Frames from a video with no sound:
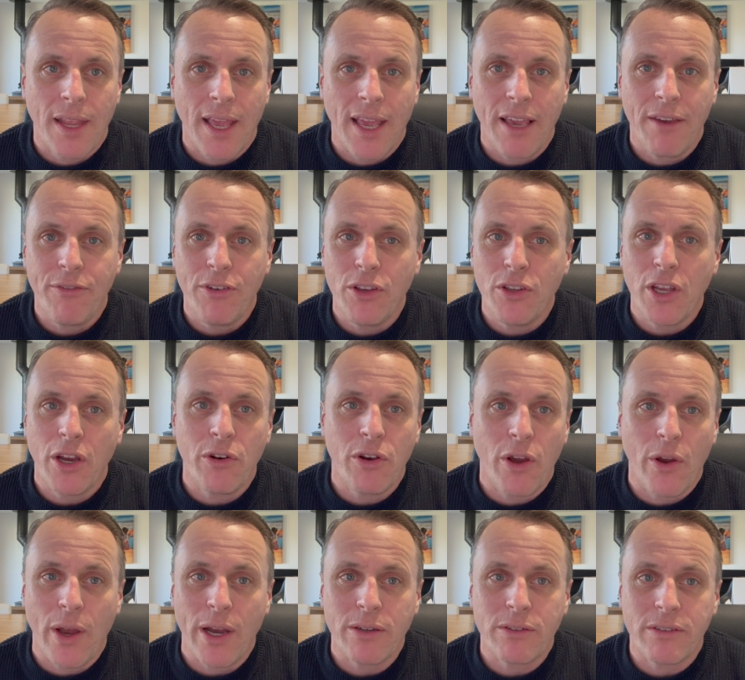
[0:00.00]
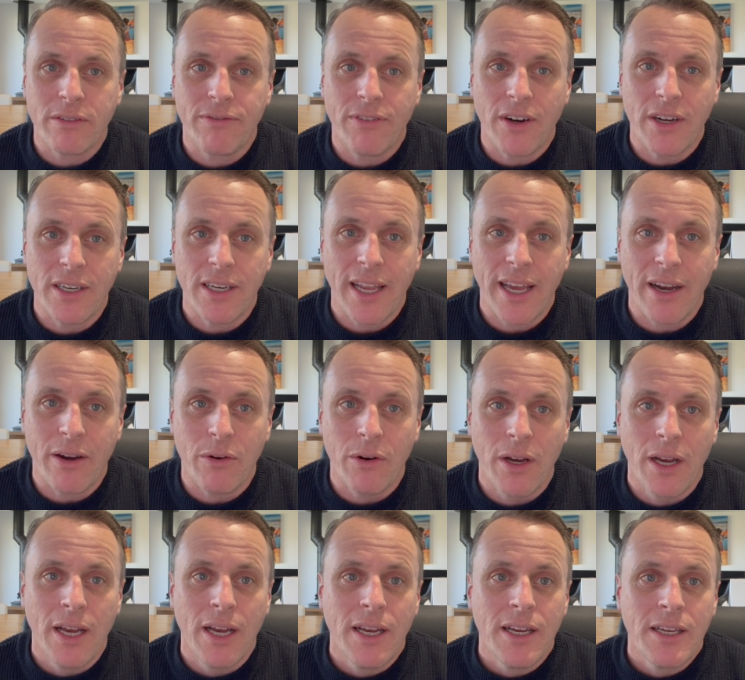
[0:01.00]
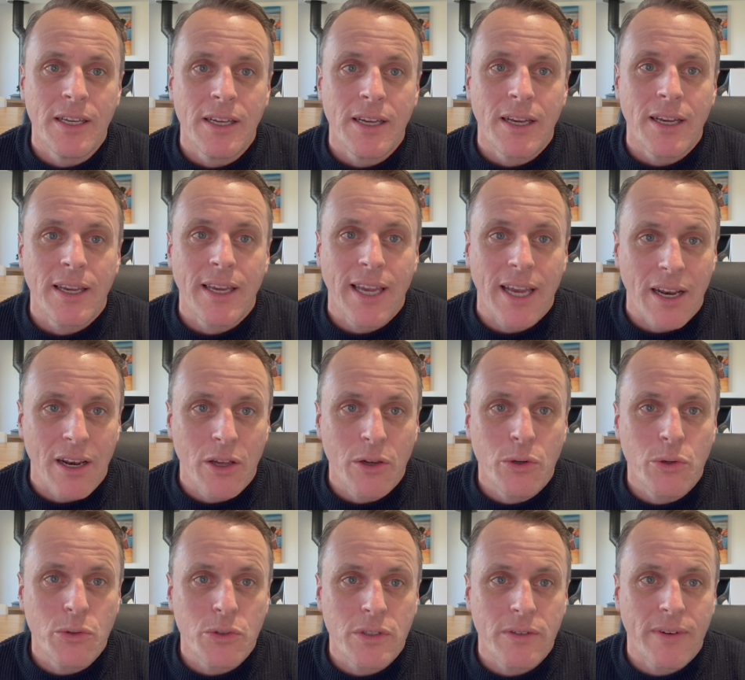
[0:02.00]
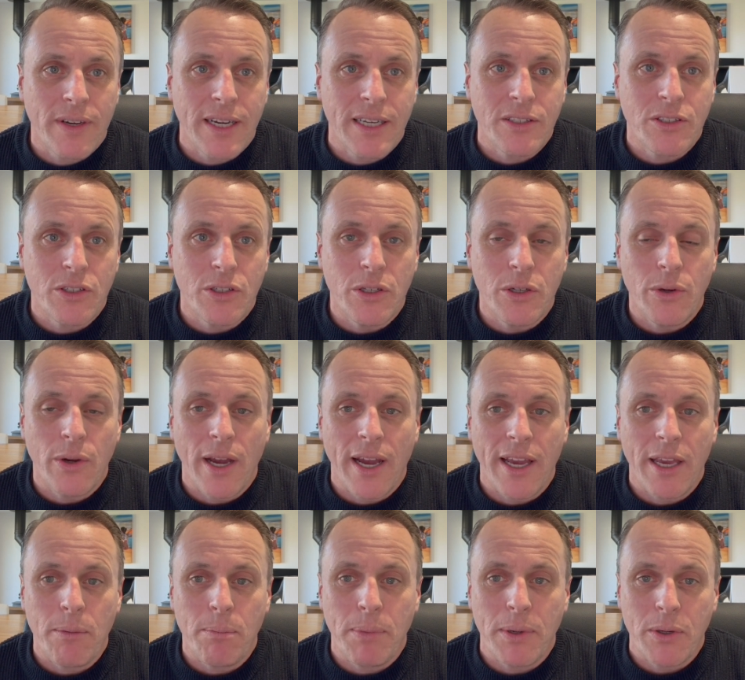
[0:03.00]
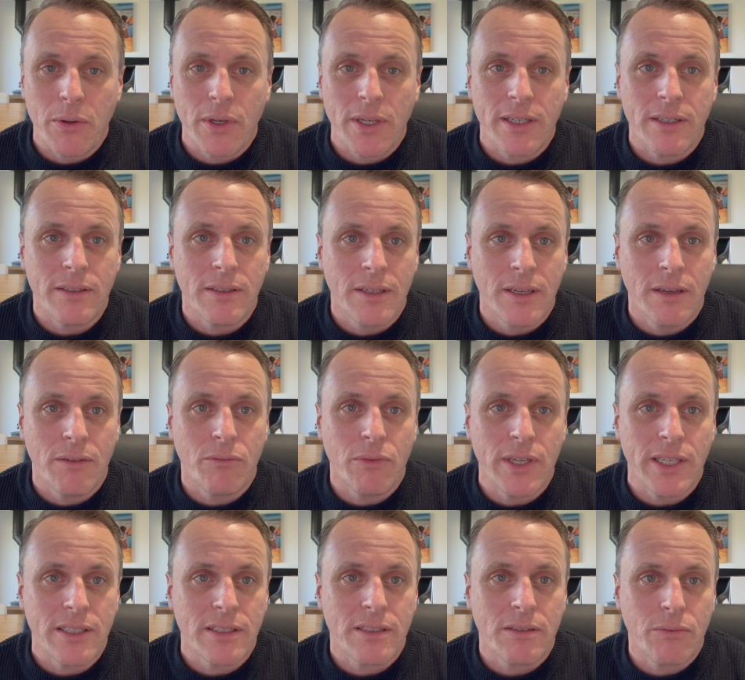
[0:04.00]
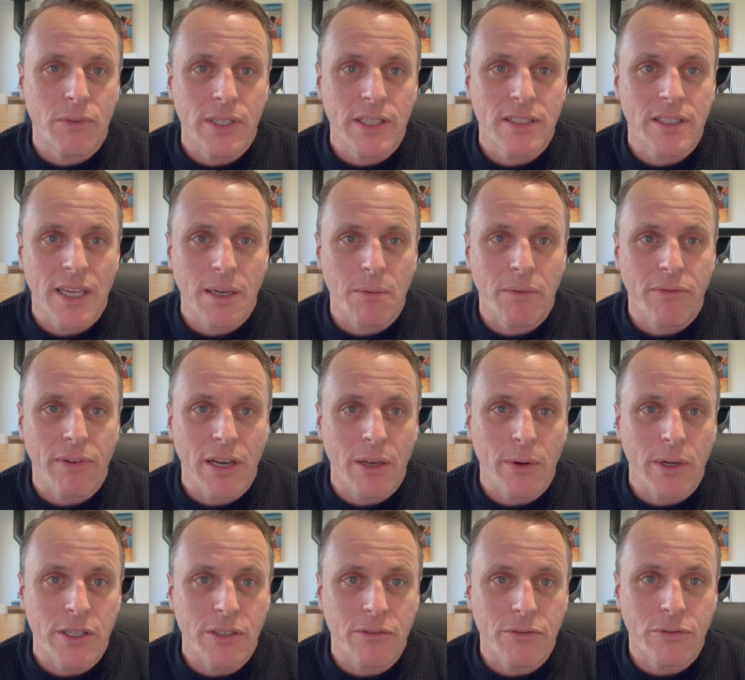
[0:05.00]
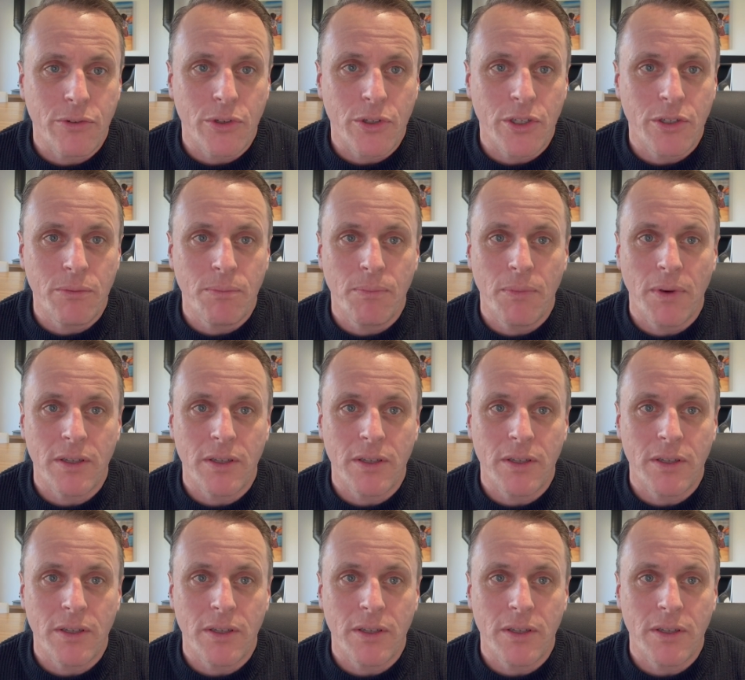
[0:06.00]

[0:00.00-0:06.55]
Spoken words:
If you don't know how to find out, get a local surveyor to do a building reinstatement valuation for you,